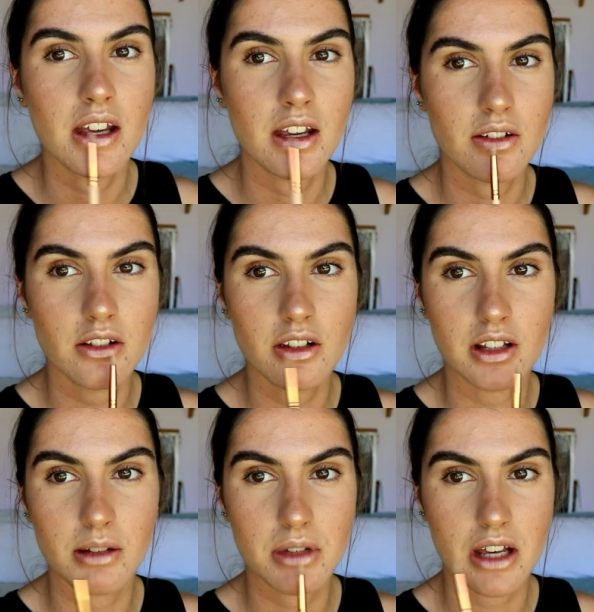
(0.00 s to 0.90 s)
even on the
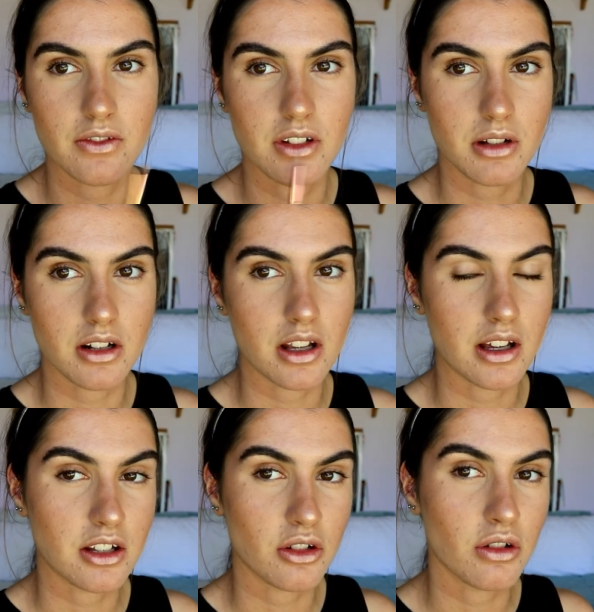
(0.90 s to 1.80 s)
lips I haven't done like
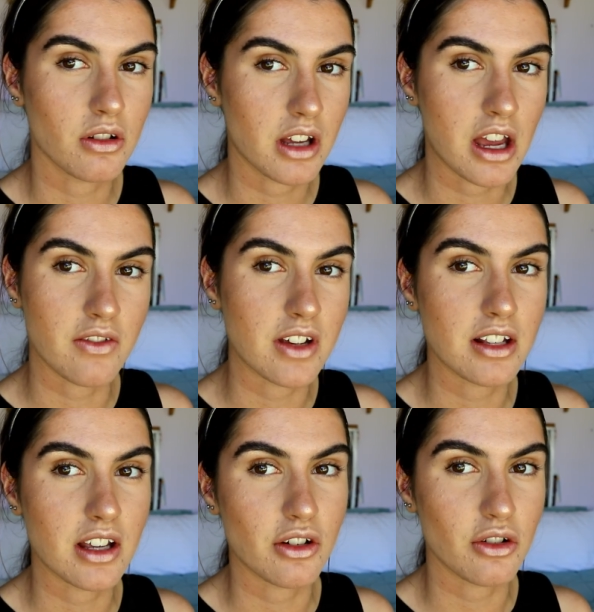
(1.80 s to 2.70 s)
as heavy as
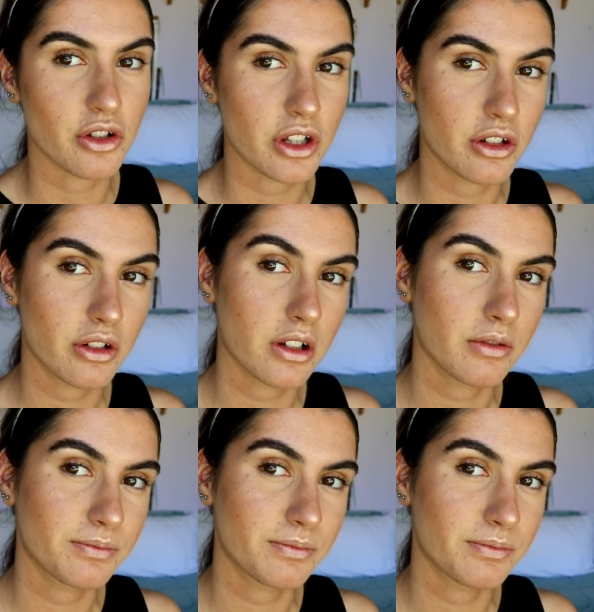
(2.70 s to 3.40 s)
I usually do it